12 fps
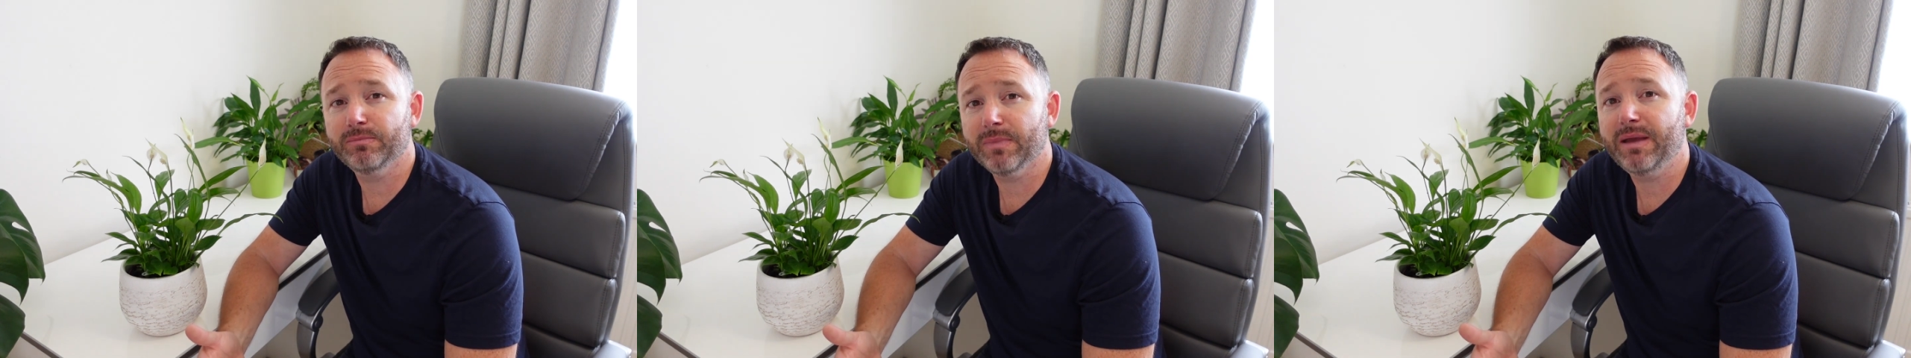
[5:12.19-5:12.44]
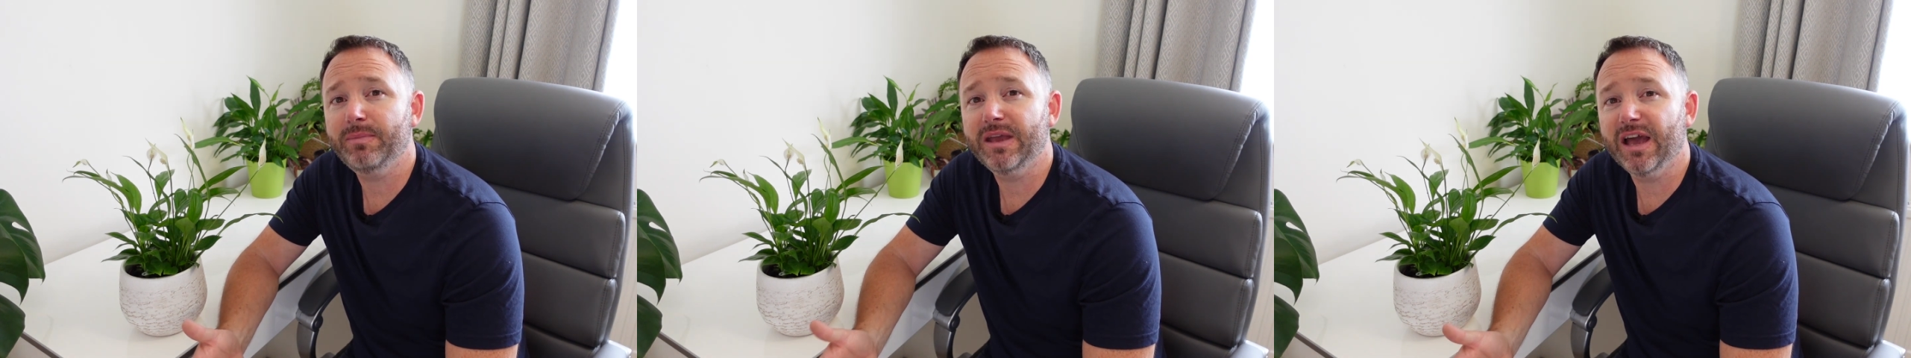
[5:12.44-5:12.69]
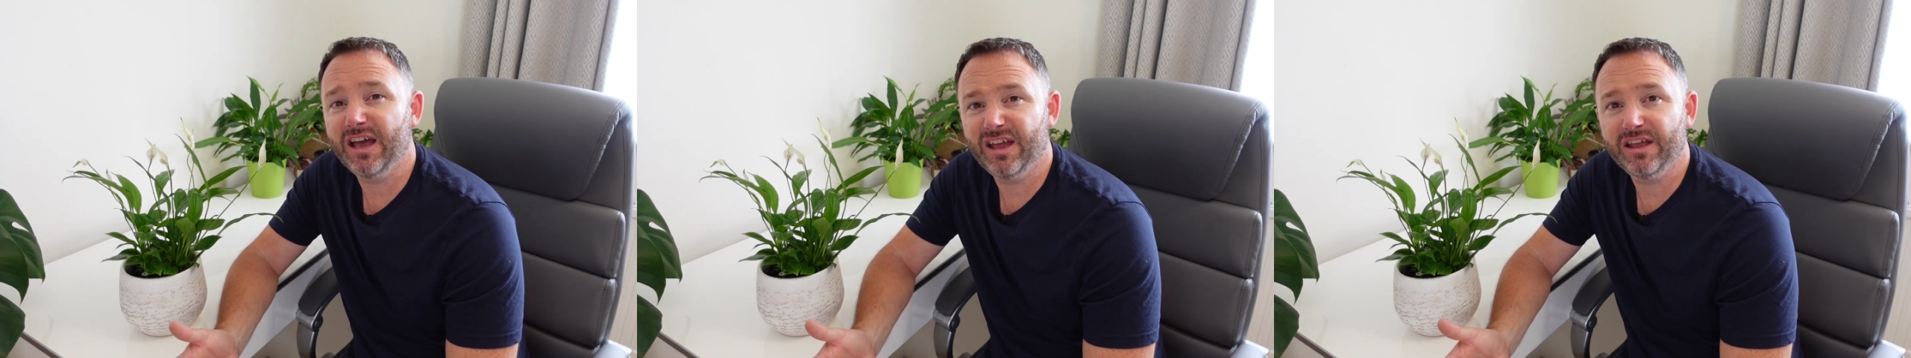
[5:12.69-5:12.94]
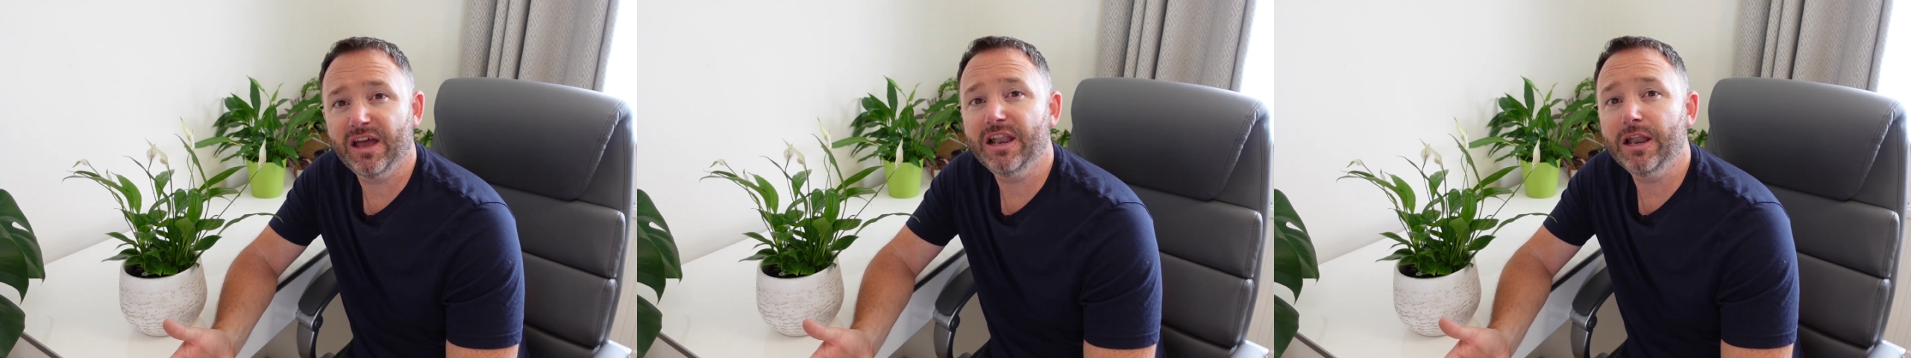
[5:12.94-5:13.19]
maybe
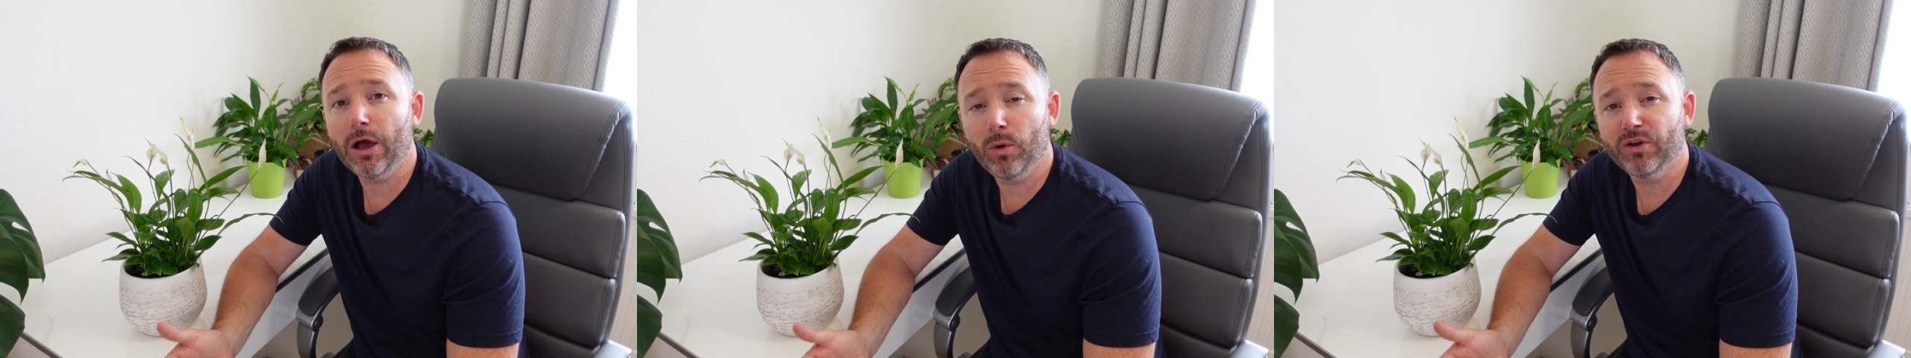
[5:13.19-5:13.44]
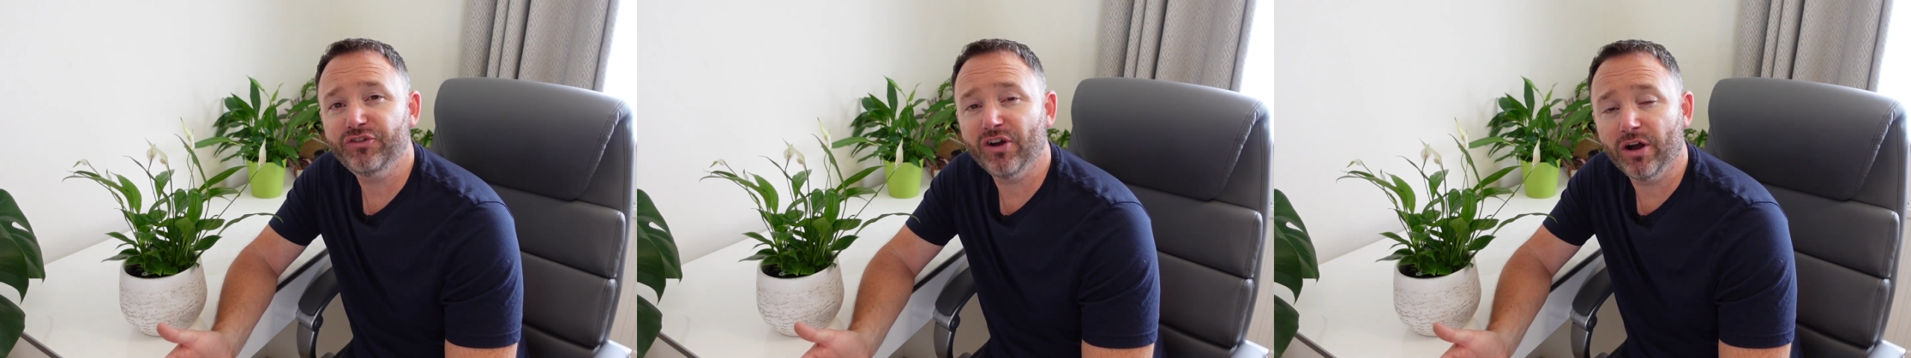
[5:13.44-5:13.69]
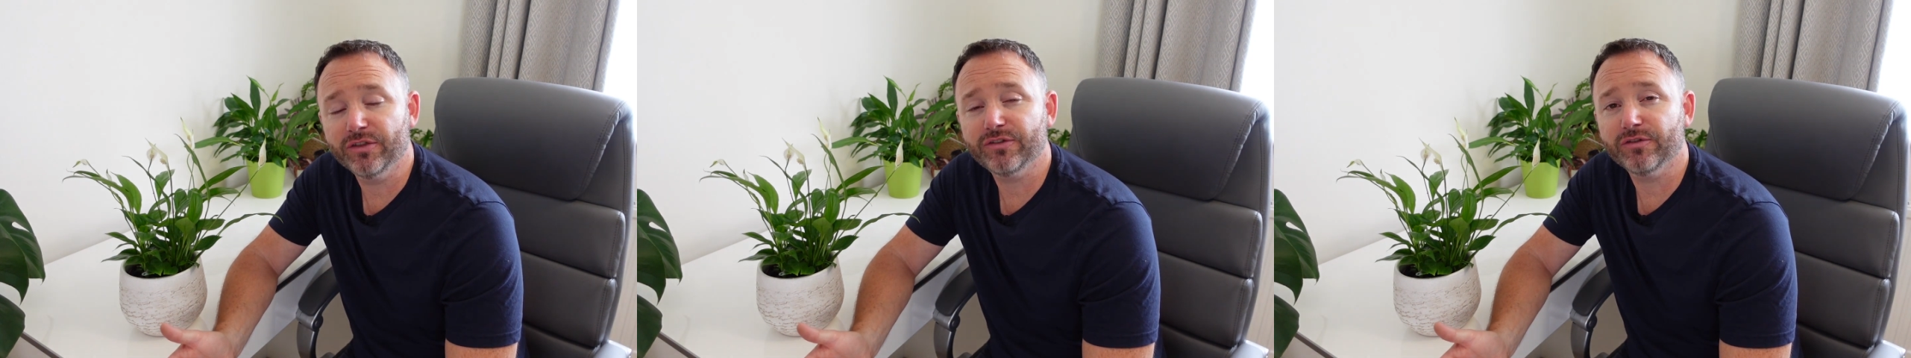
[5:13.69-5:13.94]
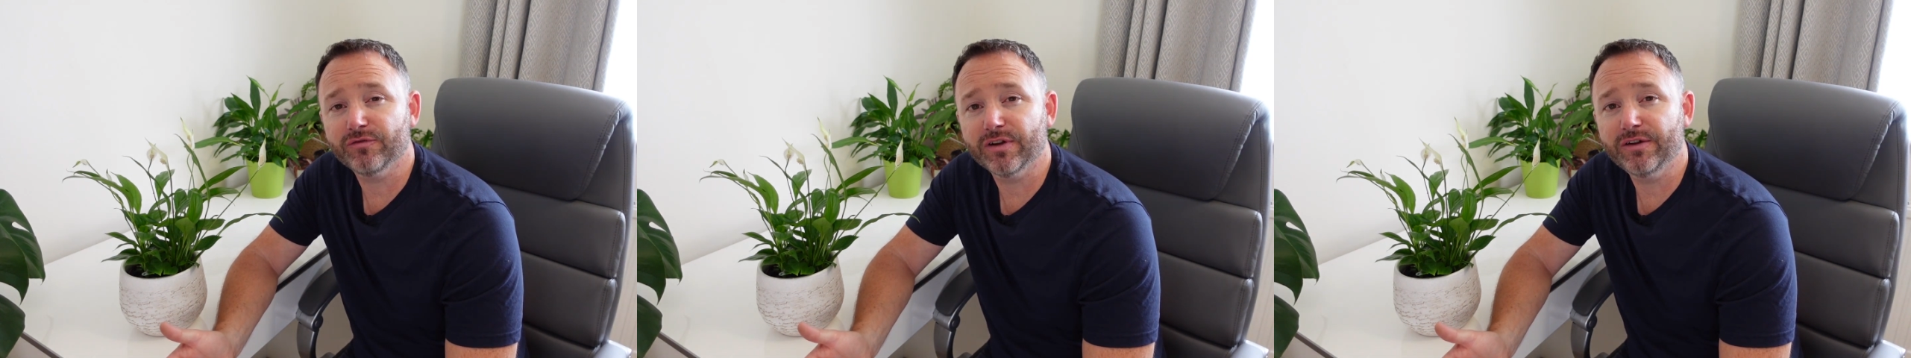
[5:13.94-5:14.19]
a lower chance
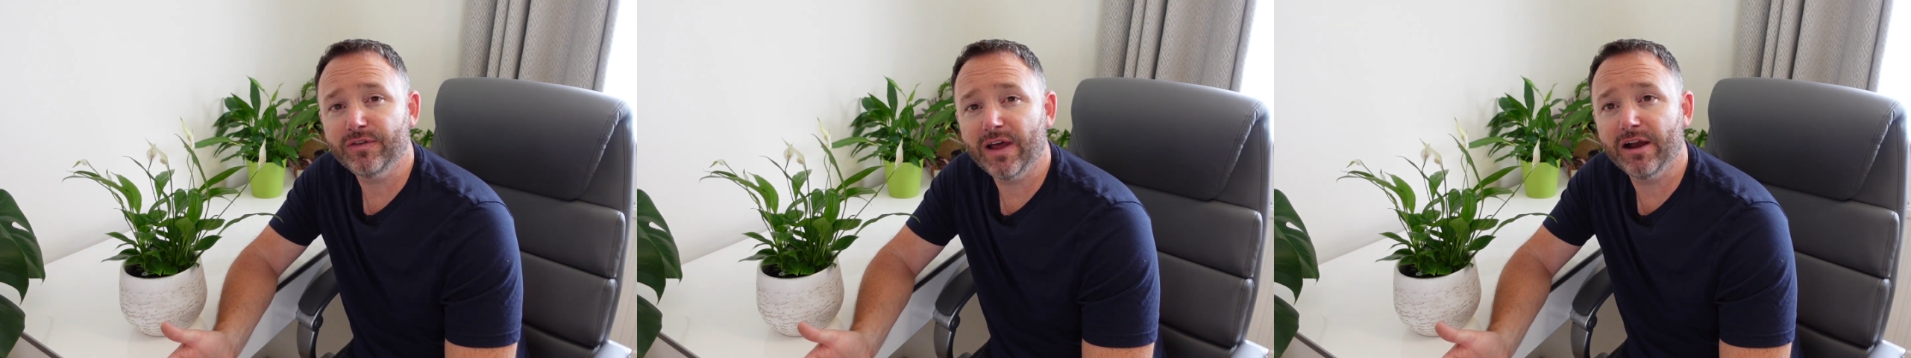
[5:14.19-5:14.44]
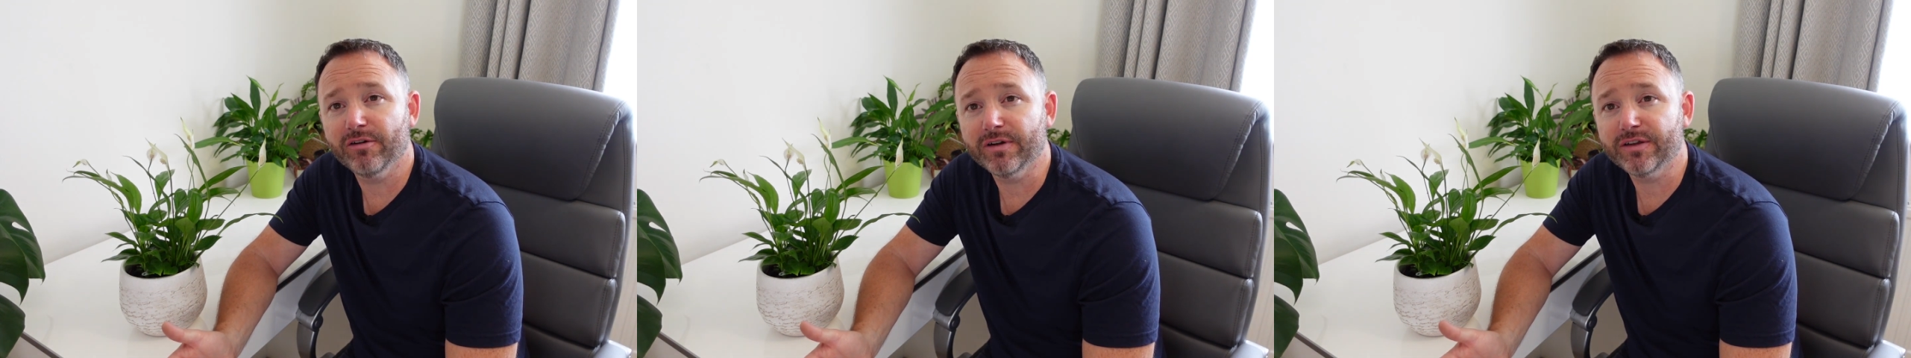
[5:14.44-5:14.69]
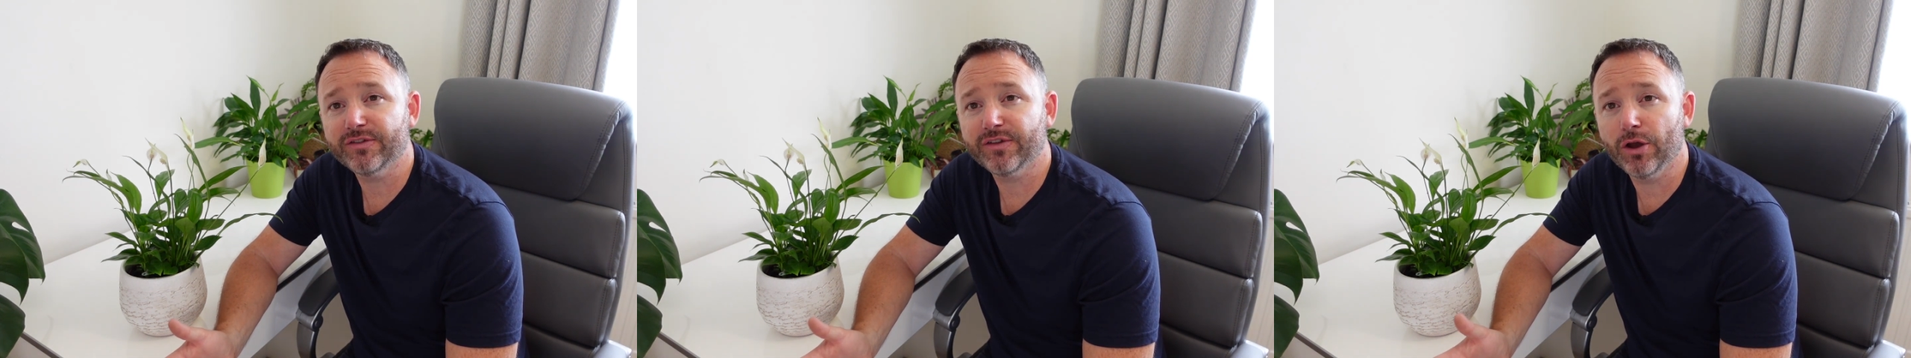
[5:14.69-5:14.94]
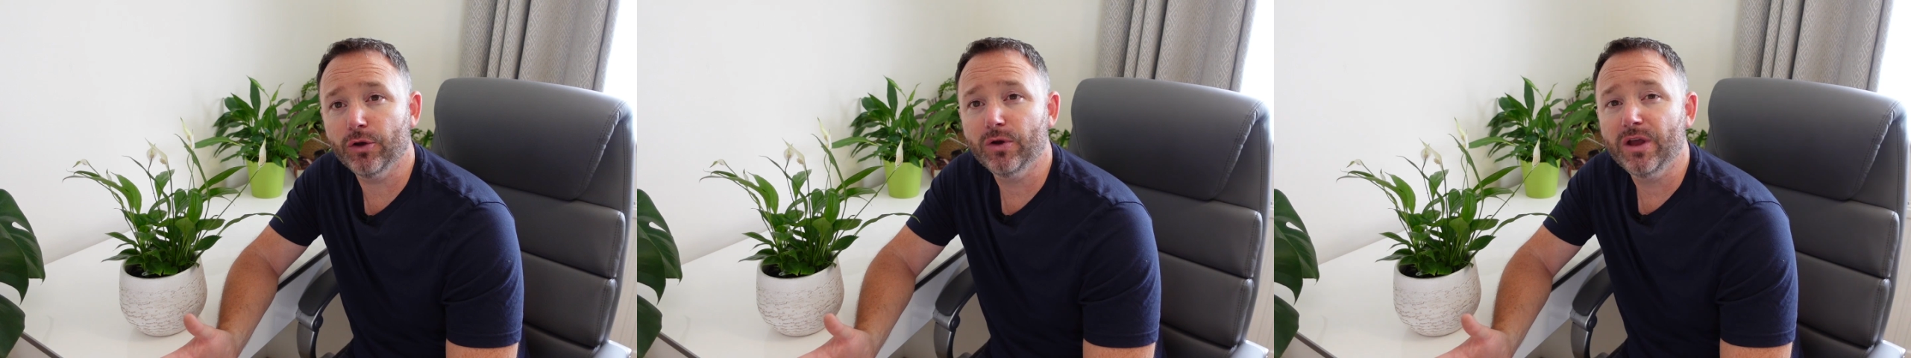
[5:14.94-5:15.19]
of reflowering.
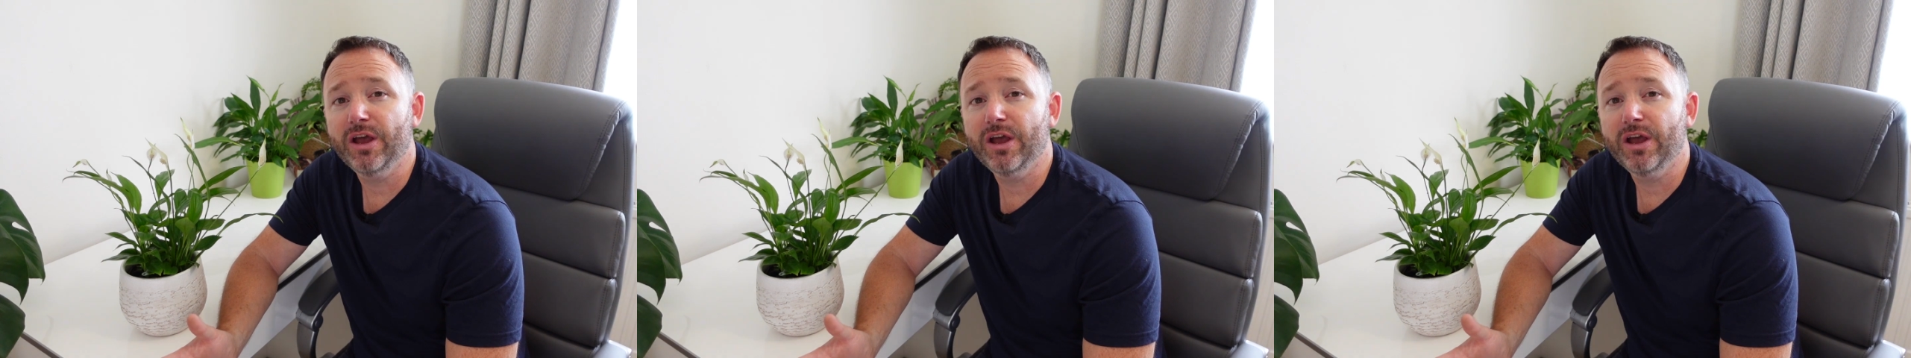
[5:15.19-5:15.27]
So